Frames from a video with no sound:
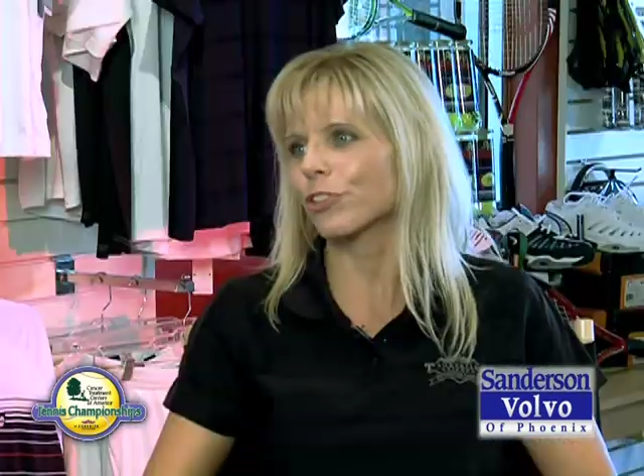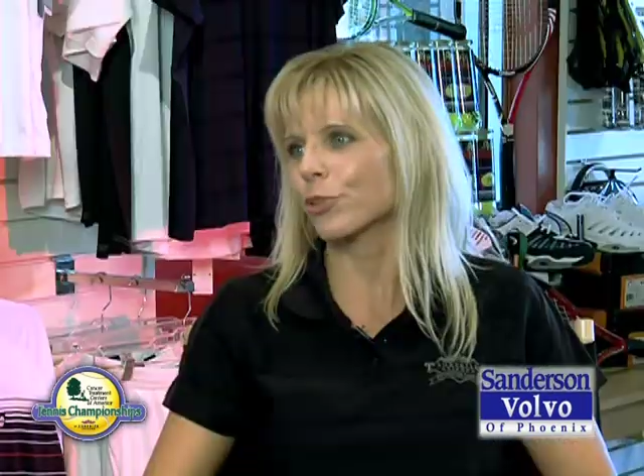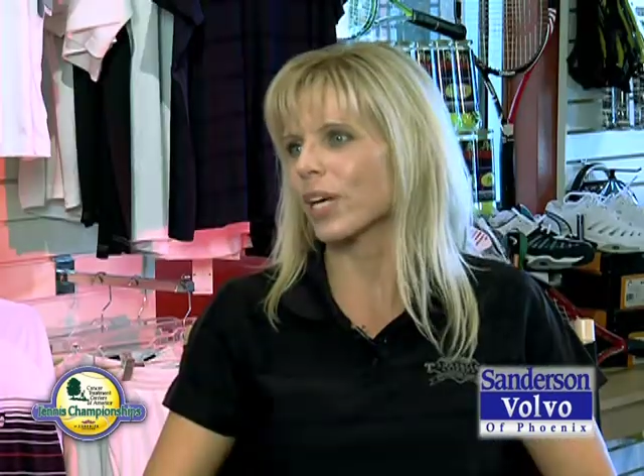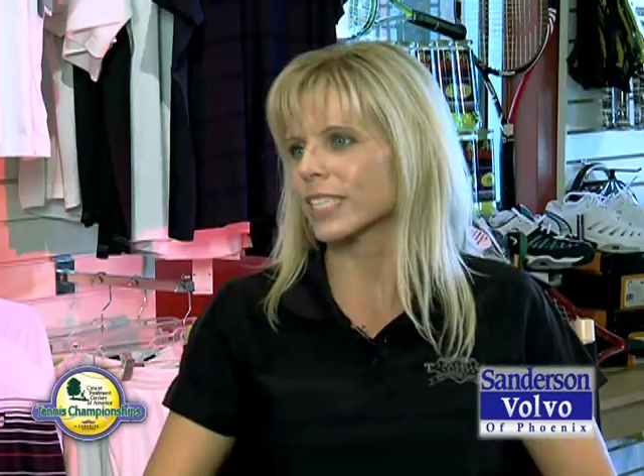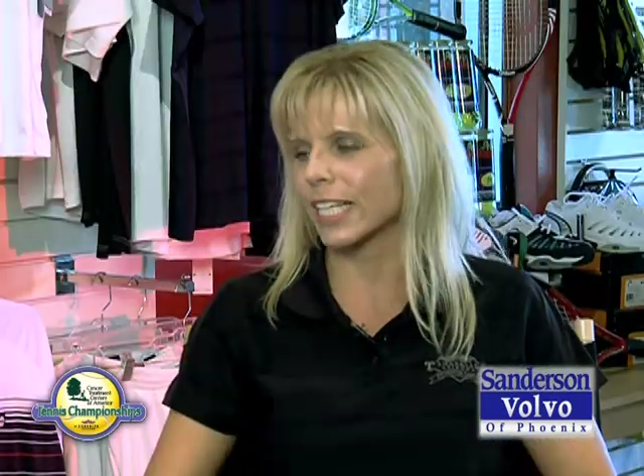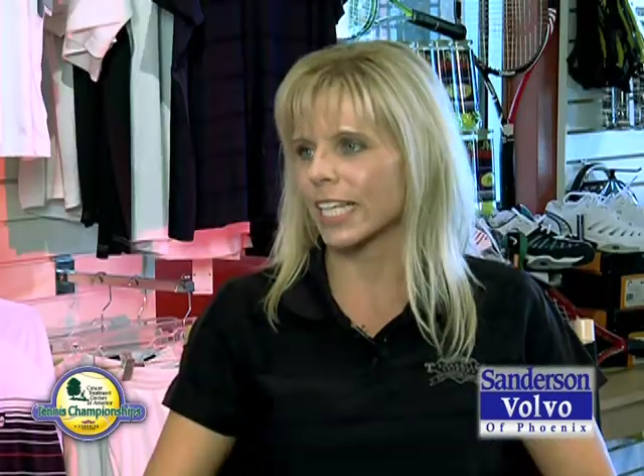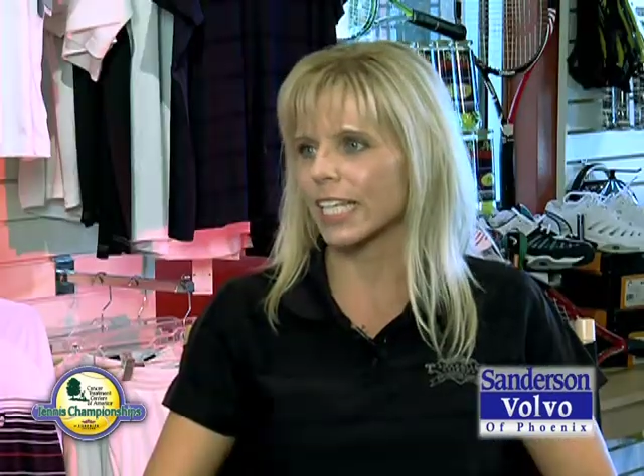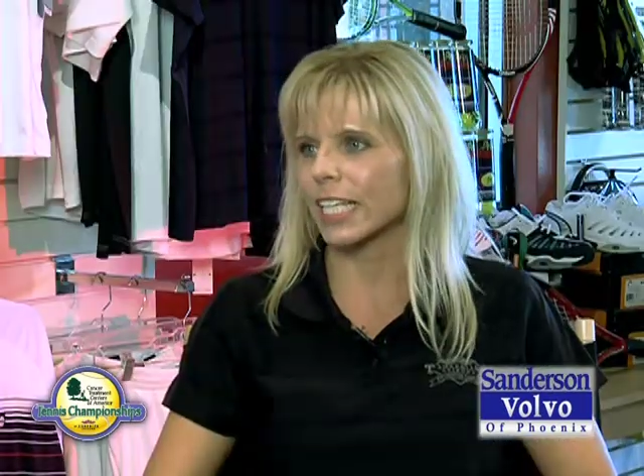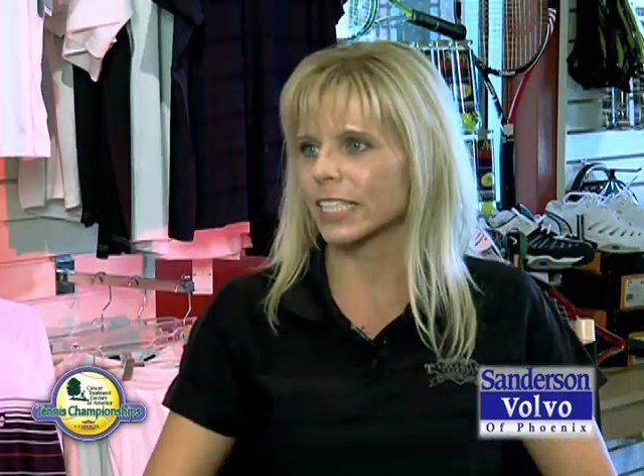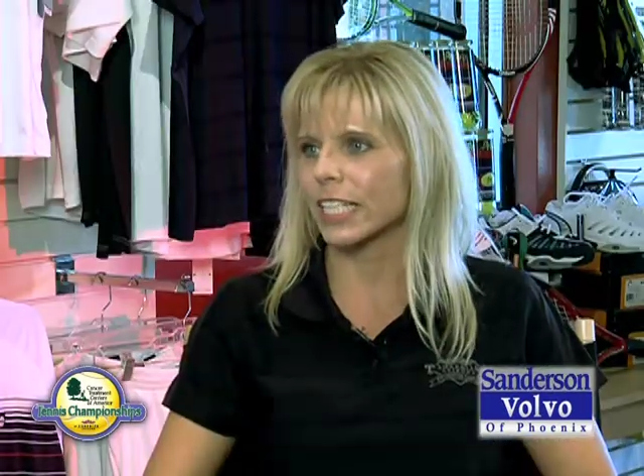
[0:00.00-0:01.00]
few ways they
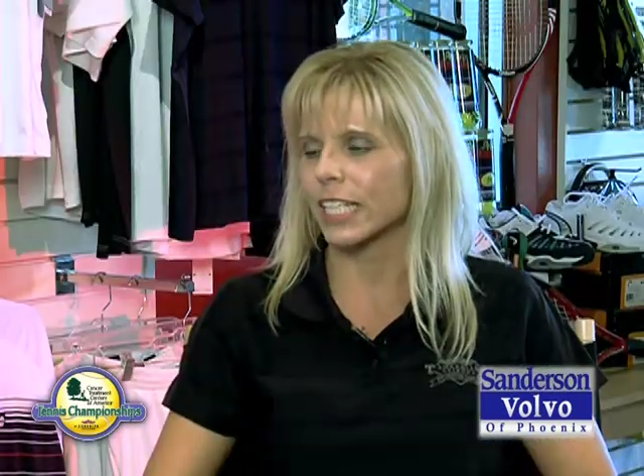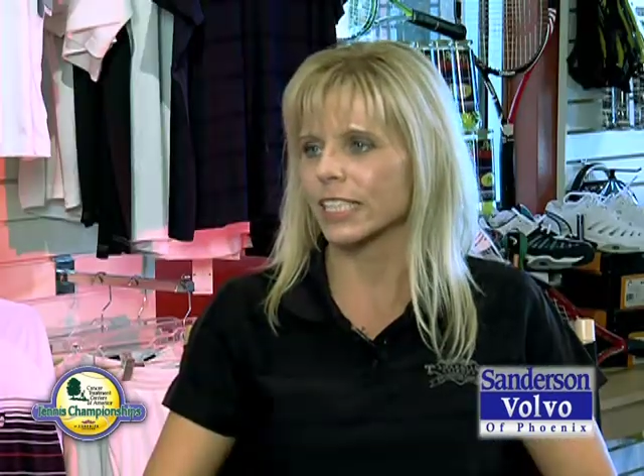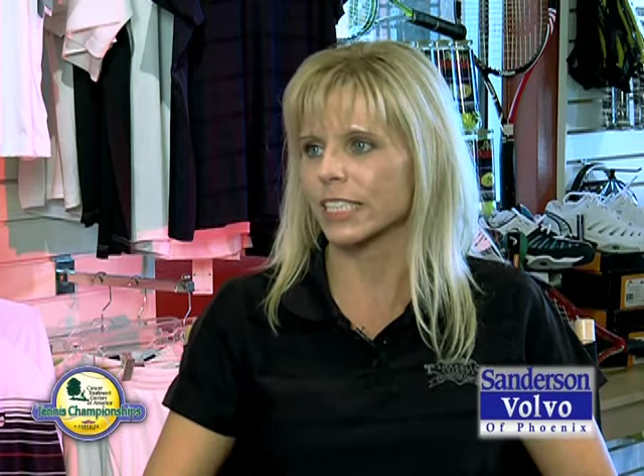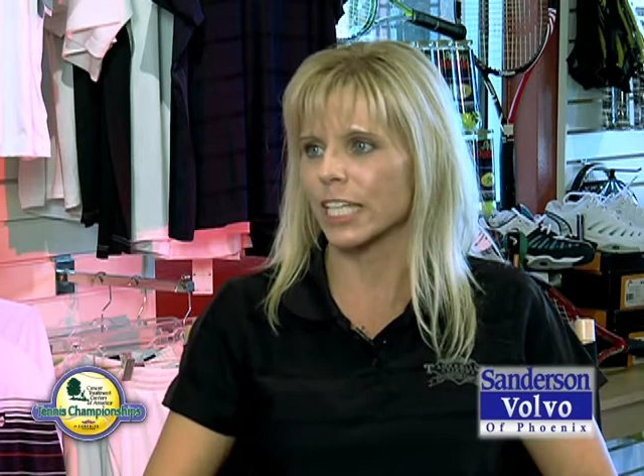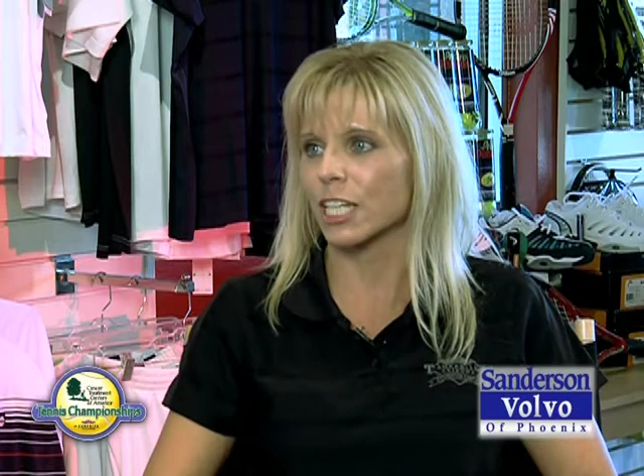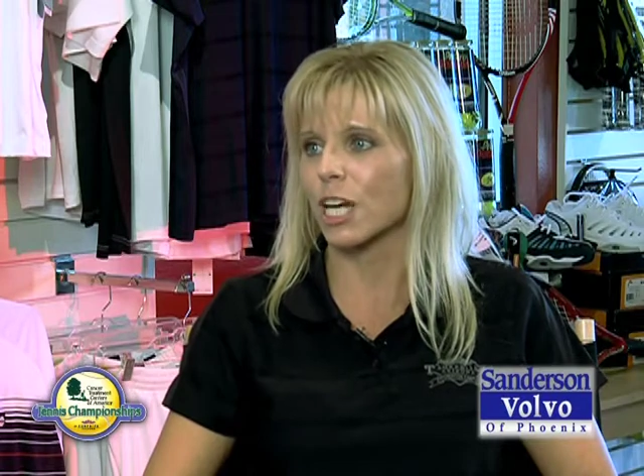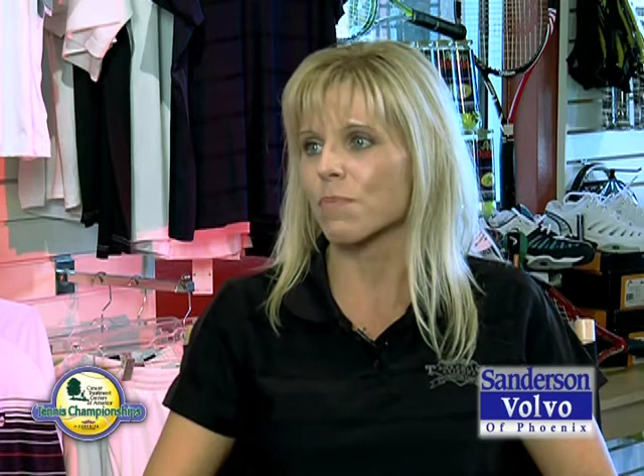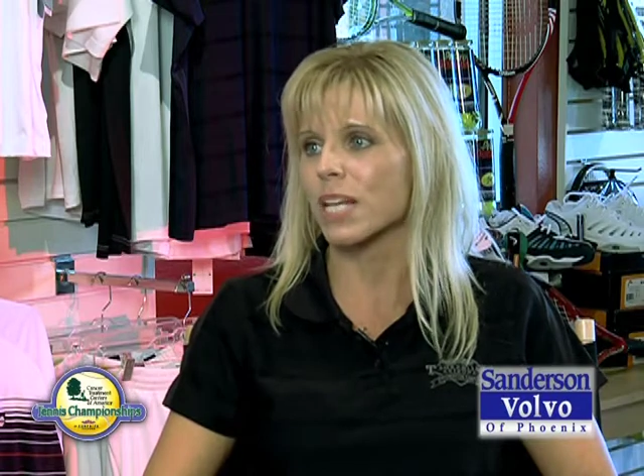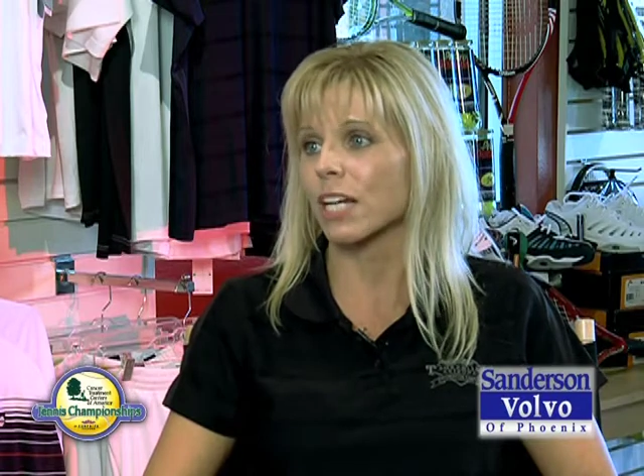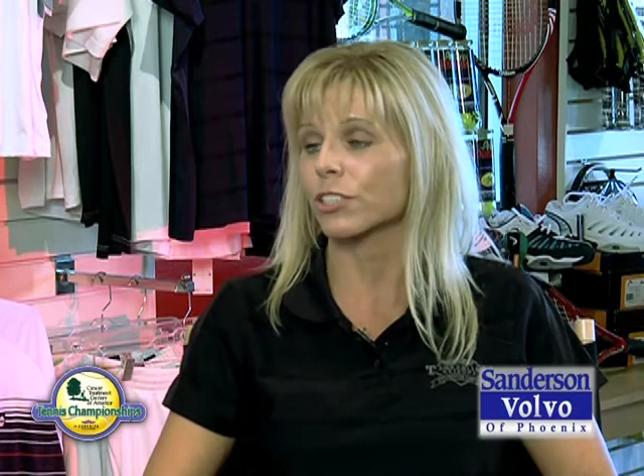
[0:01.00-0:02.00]
can get tickets. They can come
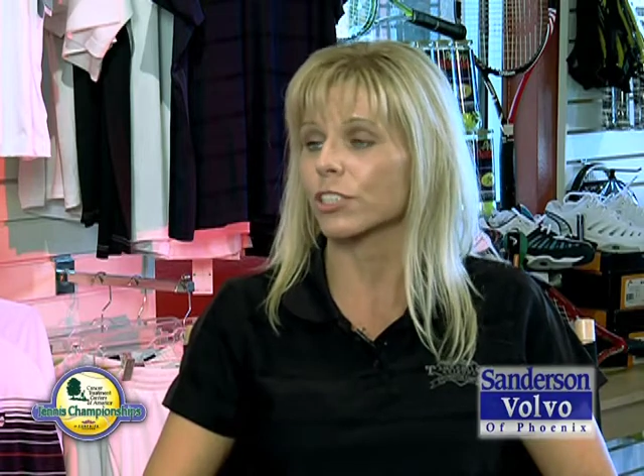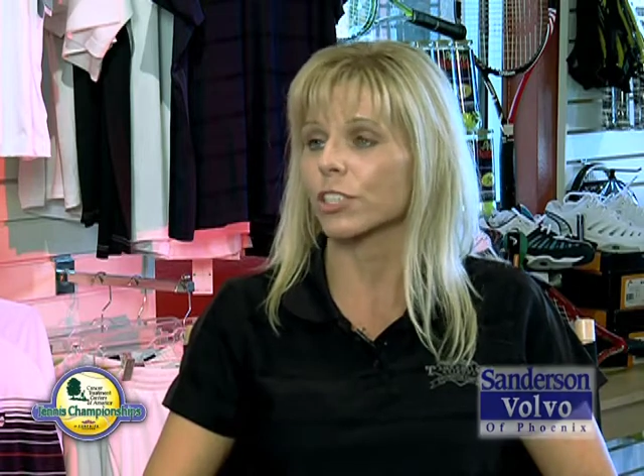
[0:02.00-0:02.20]
down to